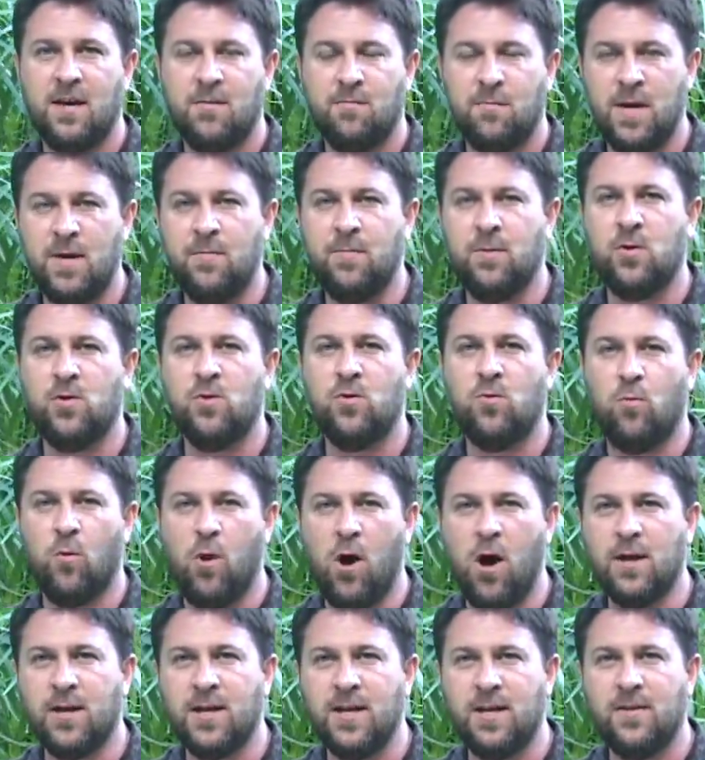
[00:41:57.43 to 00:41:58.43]
People who
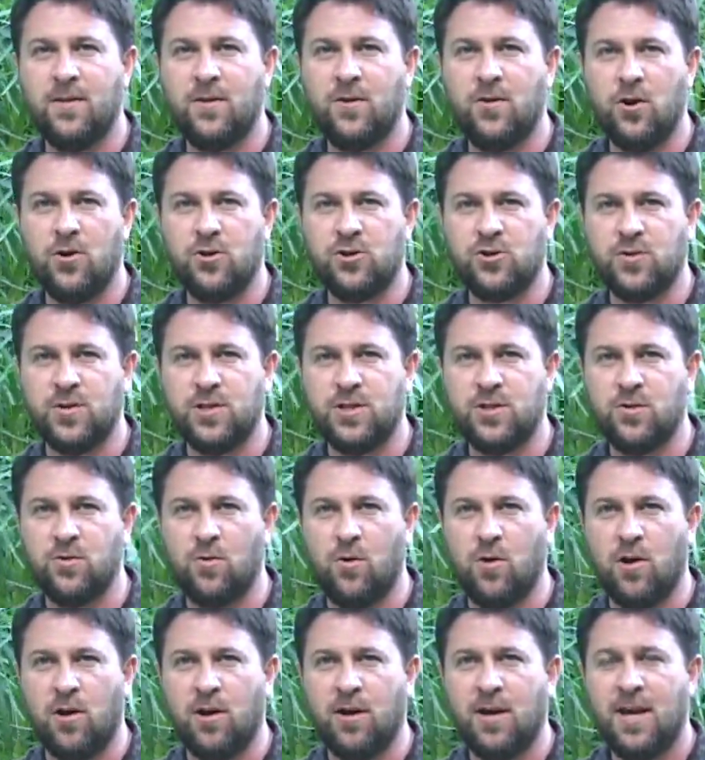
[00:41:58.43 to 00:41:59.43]
walk into the grocery
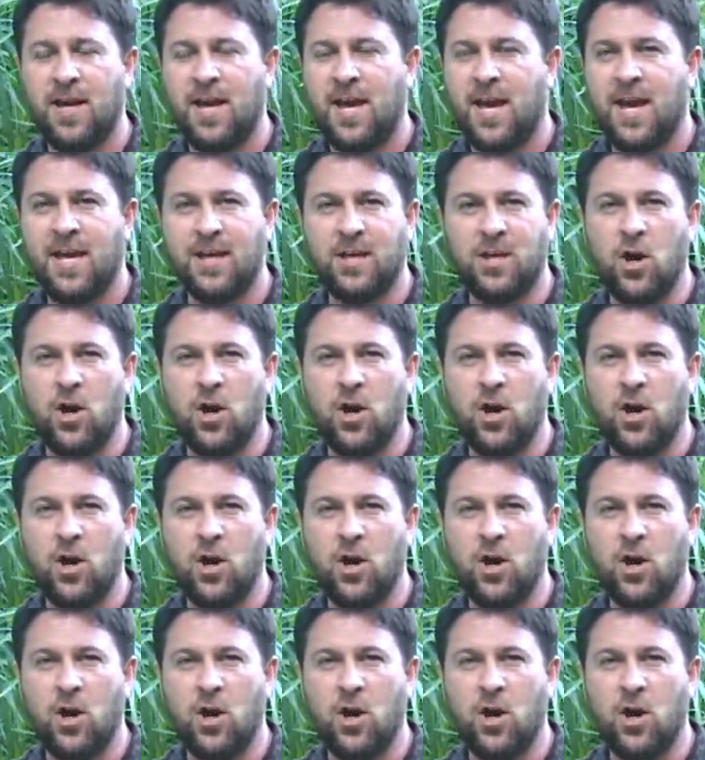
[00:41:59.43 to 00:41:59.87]
store and